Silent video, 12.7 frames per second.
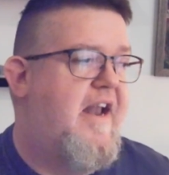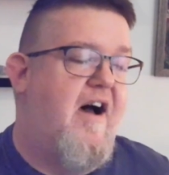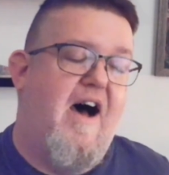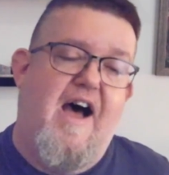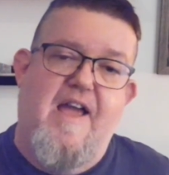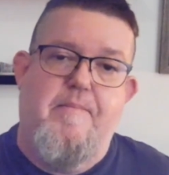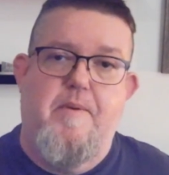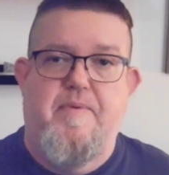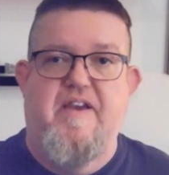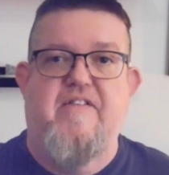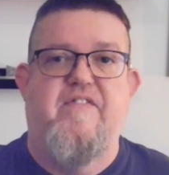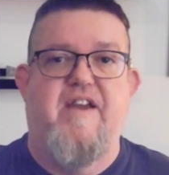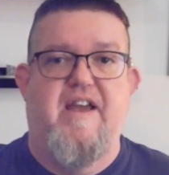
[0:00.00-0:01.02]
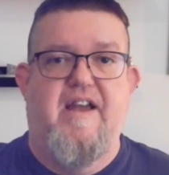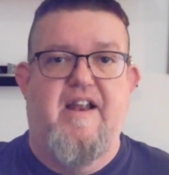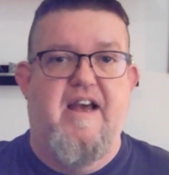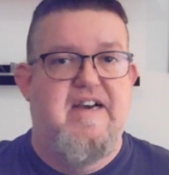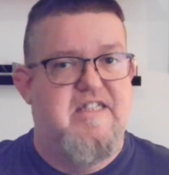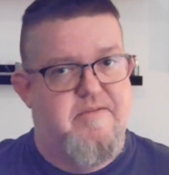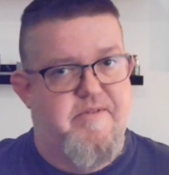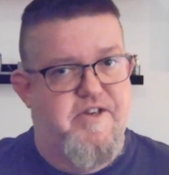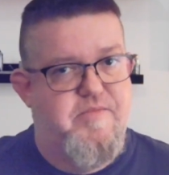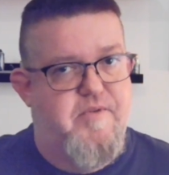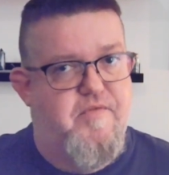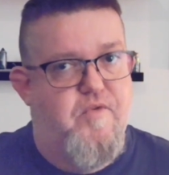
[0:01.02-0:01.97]
Now, I am a big fan, as I
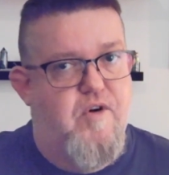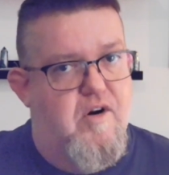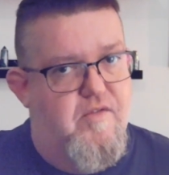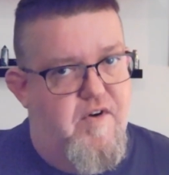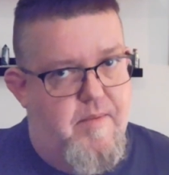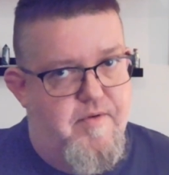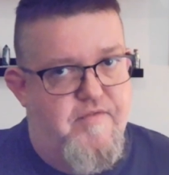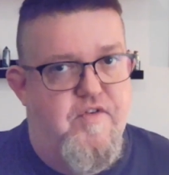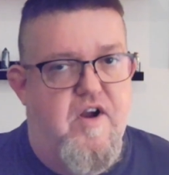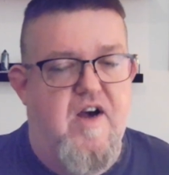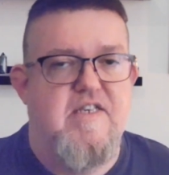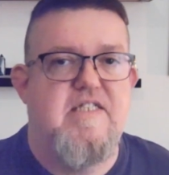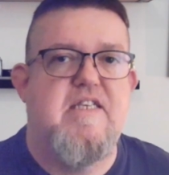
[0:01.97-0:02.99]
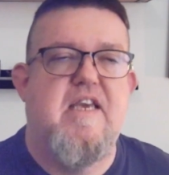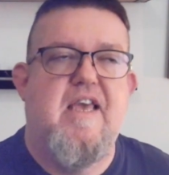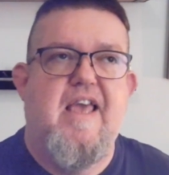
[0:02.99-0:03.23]
mentioned before, of Robert Frost,